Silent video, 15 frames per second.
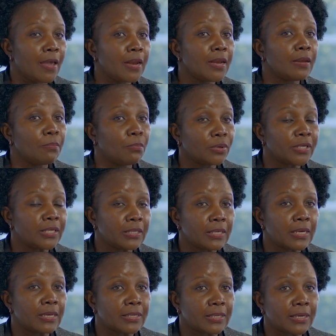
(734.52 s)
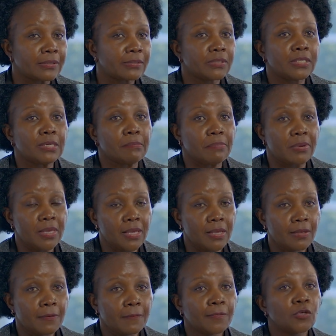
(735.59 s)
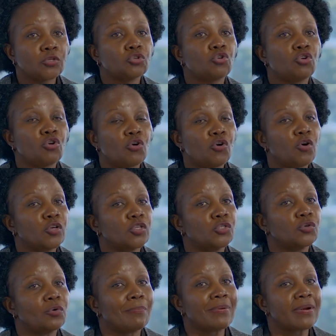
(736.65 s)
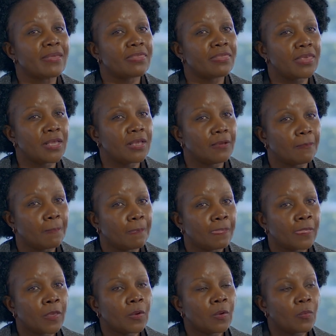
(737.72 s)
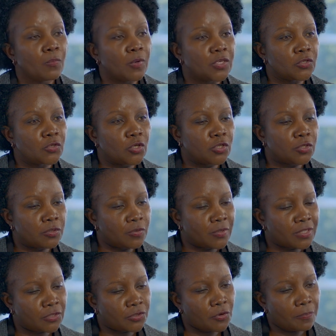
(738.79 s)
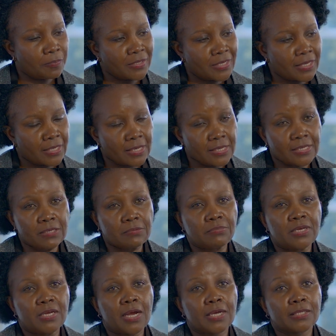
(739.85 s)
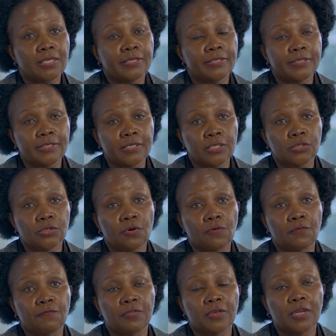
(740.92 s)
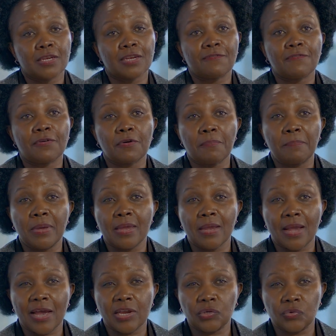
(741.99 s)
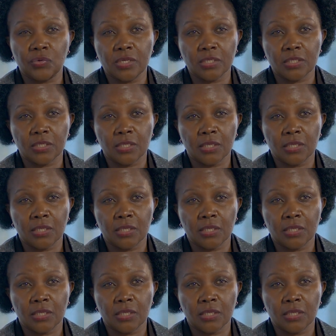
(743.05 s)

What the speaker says: Anybody can get TB so long as you're breathing. We stop taking TB as a disease of the developing countries